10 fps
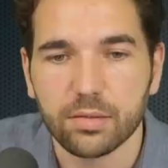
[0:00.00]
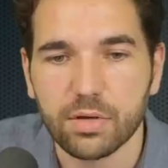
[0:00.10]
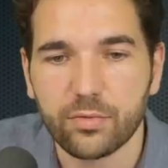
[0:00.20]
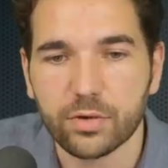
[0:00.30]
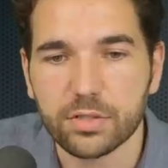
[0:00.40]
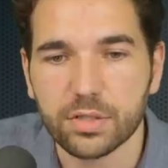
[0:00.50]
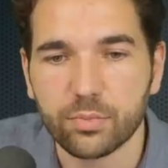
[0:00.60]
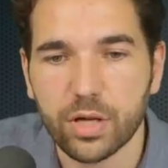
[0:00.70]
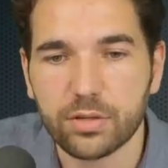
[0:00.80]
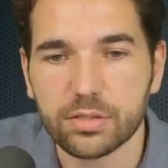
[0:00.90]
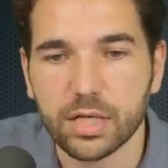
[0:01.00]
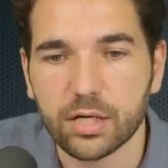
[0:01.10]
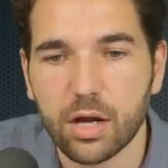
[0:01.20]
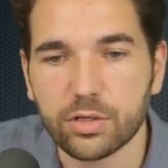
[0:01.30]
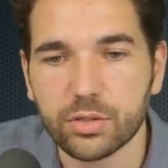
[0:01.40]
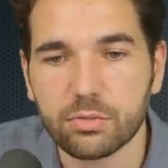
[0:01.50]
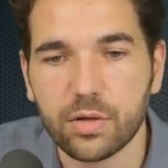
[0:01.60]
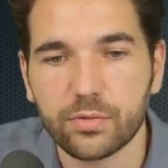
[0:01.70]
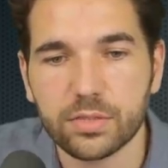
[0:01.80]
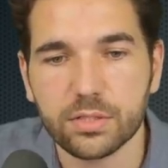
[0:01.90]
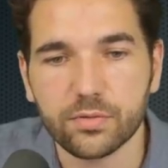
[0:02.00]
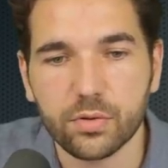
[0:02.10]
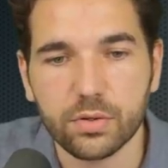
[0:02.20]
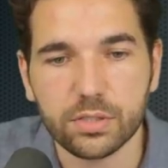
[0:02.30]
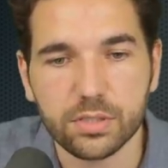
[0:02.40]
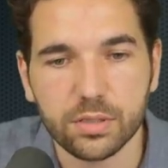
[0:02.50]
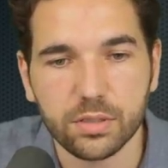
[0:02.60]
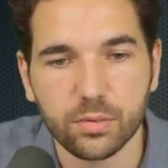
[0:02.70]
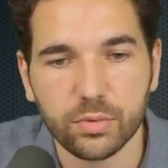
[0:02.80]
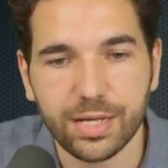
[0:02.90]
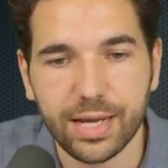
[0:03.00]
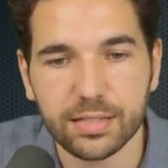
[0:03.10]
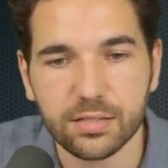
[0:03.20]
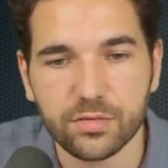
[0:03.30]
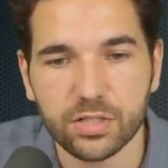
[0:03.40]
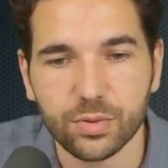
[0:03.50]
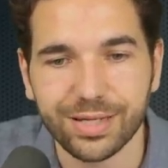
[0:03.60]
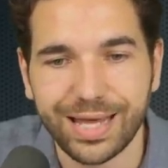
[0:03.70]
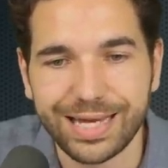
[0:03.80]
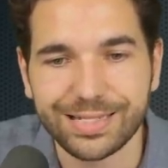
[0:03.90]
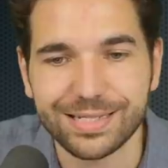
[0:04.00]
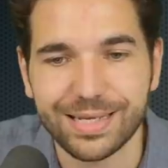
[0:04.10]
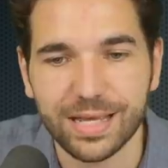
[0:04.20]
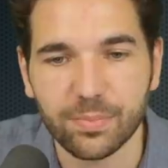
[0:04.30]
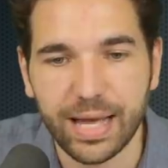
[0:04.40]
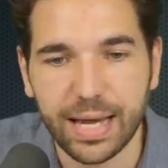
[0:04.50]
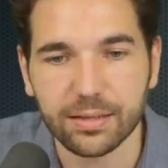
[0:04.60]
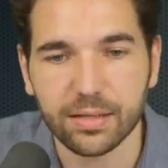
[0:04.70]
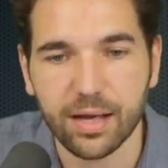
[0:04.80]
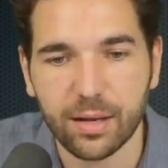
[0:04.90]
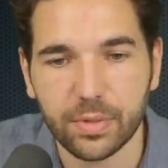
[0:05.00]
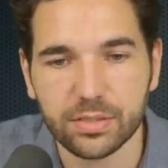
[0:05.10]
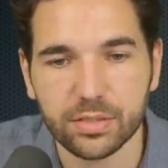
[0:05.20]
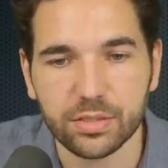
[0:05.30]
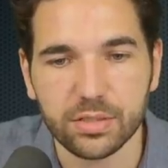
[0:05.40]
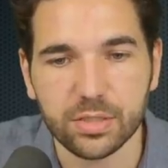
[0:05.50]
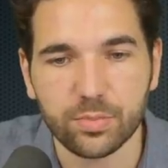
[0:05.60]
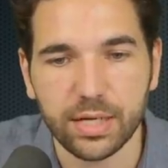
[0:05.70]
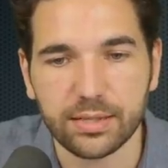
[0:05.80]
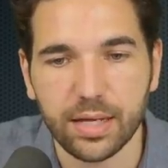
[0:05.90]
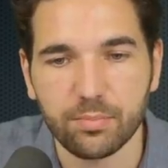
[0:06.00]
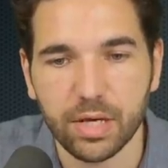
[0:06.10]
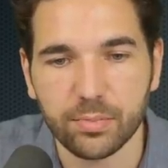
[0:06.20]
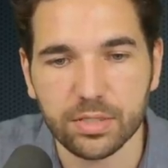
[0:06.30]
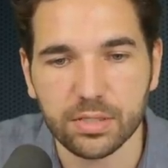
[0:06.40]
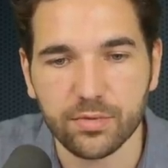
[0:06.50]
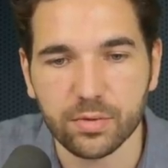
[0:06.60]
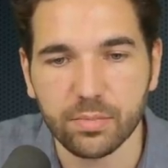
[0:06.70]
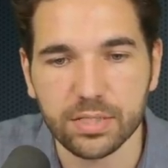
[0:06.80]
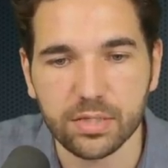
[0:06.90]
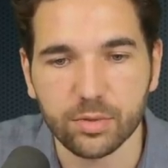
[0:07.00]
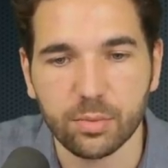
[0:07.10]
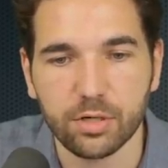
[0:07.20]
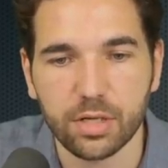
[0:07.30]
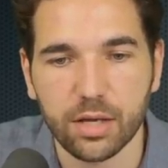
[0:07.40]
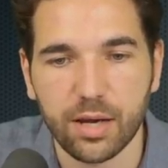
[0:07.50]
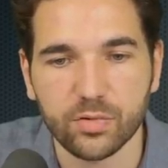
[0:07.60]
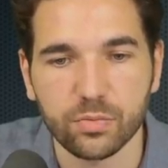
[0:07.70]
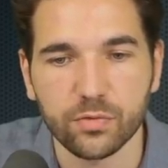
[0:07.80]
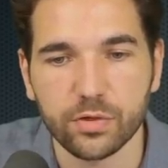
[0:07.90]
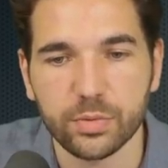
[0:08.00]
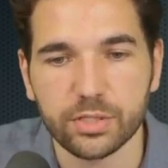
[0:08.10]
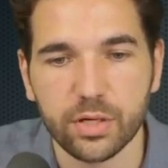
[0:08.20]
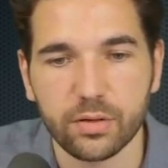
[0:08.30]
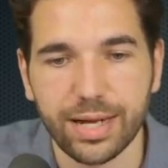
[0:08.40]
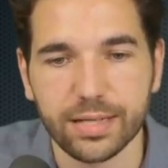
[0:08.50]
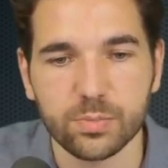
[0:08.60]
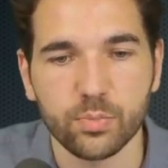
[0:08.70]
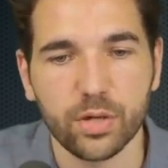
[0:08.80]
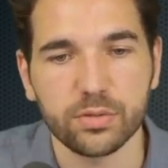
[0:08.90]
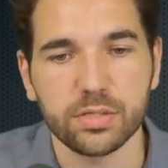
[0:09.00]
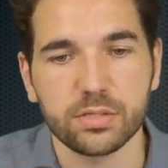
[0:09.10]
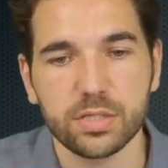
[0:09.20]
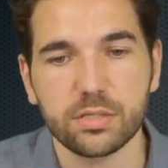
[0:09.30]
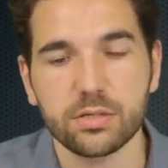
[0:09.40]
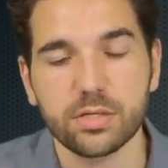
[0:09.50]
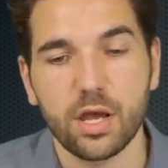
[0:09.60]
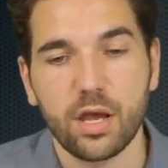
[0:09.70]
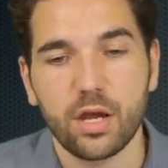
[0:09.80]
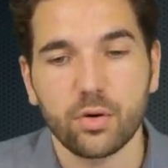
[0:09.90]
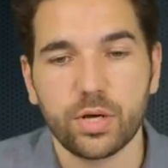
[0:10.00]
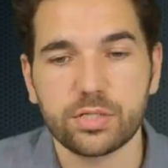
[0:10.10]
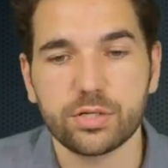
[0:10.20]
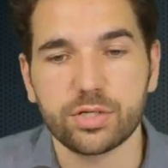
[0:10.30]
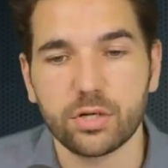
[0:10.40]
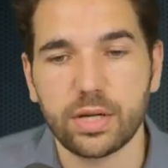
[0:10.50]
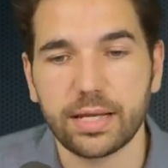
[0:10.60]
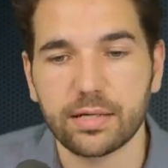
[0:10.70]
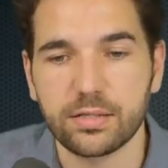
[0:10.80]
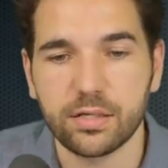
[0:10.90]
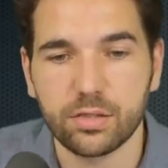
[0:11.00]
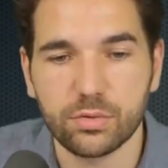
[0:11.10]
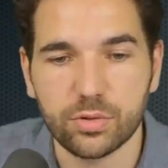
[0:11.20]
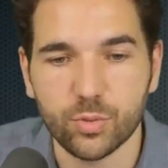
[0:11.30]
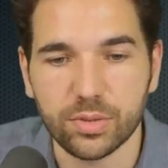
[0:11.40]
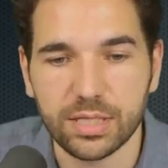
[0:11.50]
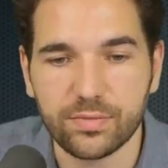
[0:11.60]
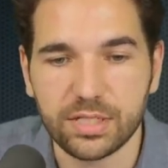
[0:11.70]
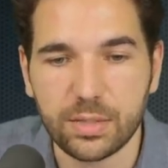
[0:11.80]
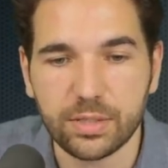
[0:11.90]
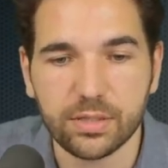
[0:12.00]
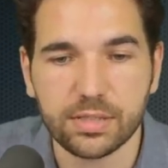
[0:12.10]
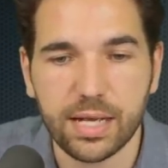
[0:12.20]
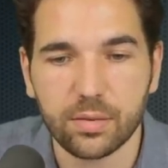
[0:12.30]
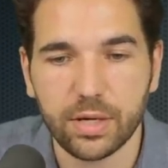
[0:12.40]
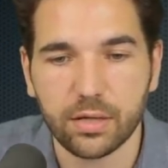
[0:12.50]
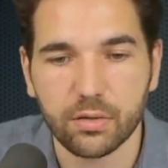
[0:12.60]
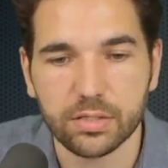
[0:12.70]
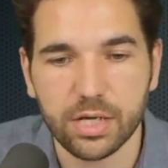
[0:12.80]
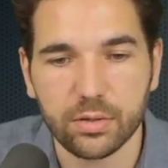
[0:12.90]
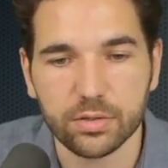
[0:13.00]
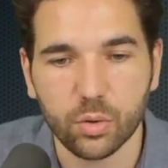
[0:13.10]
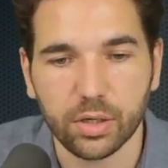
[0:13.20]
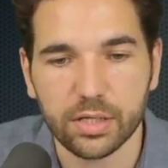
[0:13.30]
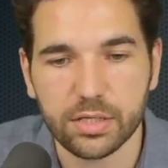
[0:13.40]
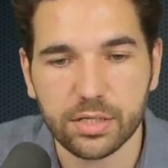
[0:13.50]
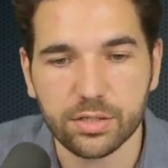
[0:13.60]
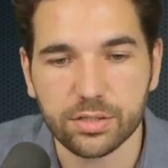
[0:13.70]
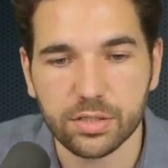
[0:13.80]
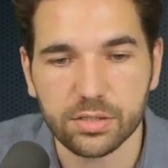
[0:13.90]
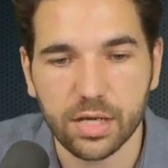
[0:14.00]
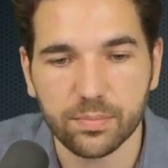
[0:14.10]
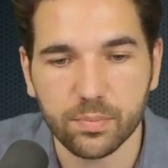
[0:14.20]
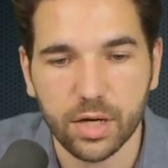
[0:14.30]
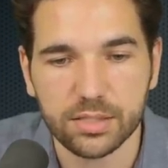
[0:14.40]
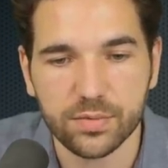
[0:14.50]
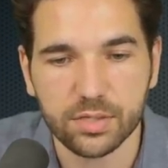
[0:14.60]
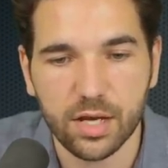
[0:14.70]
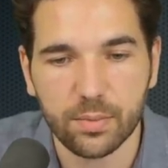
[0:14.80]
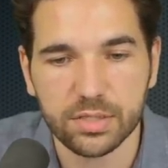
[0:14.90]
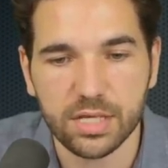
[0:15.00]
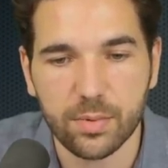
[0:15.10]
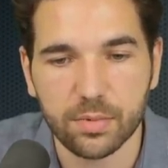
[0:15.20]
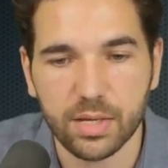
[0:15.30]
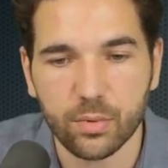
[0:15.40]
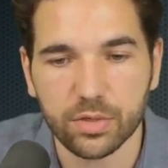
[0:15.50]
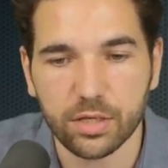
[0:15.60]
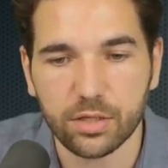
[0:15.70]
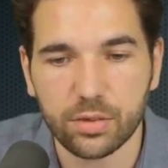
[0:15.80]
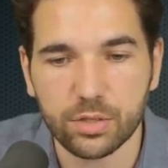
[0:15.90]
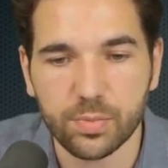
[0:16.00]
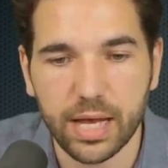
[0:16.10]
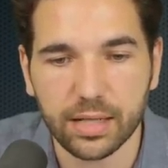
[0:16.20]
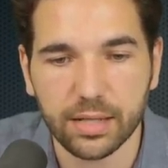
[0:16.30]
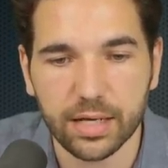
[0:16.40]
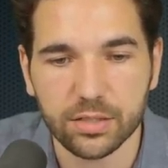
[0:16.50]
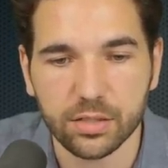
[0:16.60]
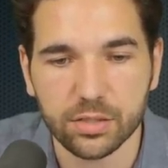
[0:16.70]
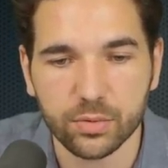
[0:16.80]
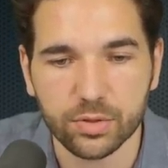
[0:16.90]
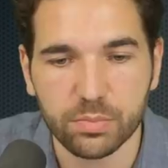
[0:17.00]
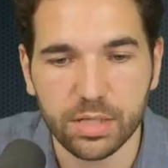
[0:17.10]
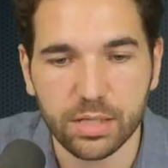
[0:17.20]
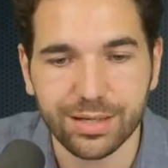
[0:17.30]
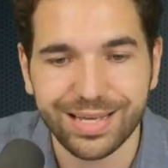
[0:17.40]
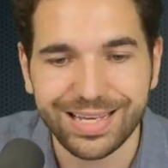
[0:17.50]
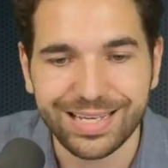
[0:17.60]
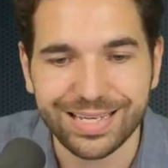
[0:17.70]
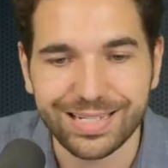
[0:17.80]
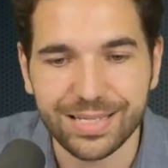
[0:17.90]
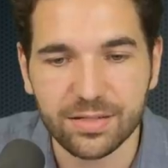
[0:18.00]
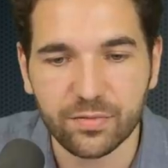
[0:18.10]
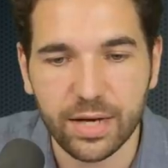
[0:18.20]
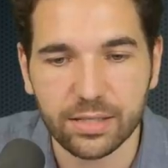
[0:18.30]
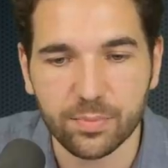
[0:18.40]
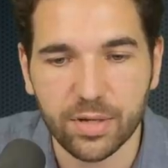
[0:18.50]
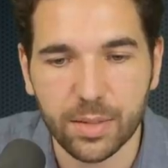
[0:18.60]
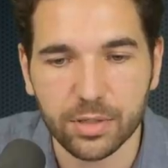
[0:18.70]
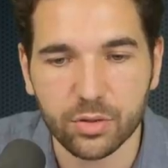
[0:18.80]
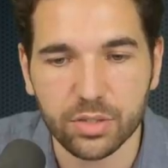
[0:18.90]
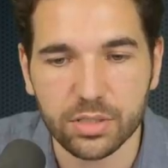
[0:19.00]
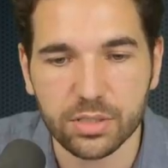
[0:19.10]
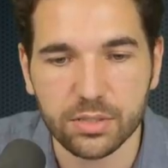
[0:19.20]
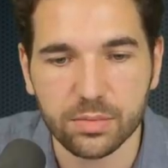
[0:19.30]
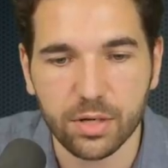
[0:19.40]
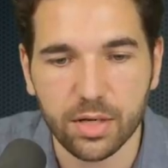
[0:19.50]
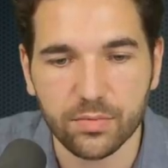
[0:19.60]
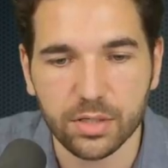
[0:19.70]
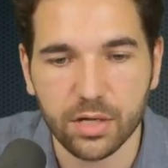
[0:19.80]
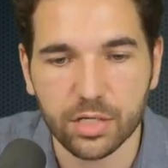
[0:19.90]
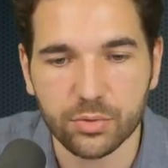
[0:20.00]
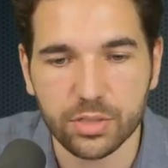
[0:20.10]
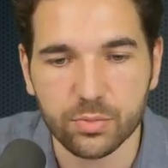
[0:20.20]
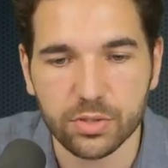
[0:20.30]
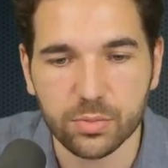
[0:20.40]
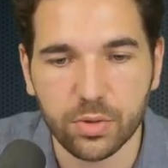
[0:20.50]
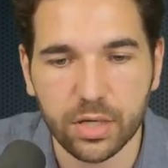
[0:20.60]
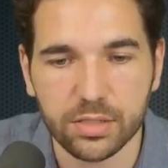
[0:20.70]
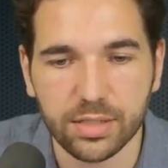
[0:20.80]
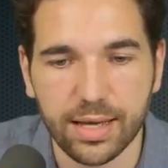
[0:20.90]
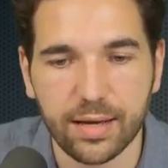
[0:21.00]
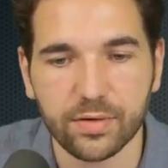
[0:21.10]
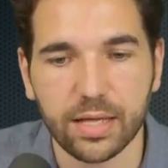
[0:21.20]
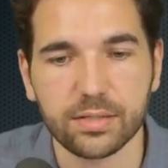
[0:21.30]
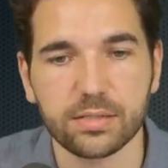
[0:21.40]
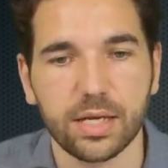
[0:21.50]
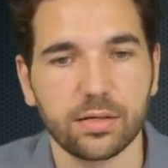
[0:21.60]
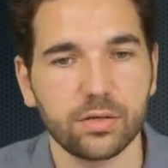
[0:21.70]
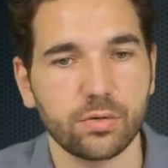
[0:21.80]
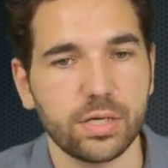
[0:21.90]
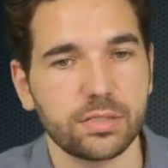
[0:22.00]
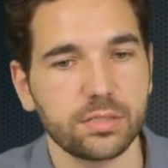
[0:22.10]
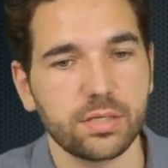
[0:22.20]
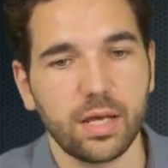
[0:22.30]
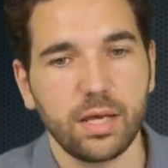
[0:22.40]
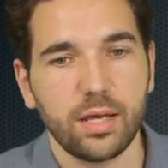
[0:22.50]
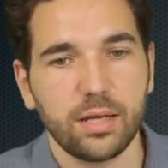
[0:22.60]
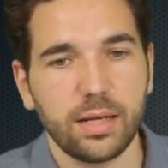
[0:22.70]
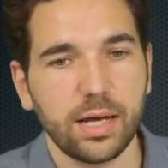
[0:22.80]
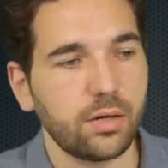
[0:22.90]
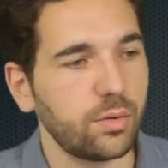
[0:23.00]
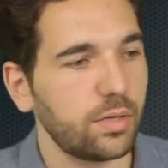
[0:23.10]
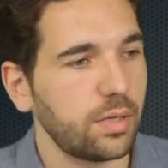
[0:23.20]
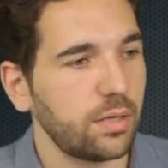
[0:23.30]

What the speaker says: The reference to brothers is a cultural reference, of course. When asked if she would like to take back the comments, she explained that members of the Muslim community often refer to each other as brothers and sisters. Rest assured, I continue to believe deeply that the Taliban are a terrorist organization, she said. Monsef's comments have been met with a huge backlash on social media, intensifying the public criticism of the country's response to the Afghanistan crisis. Now,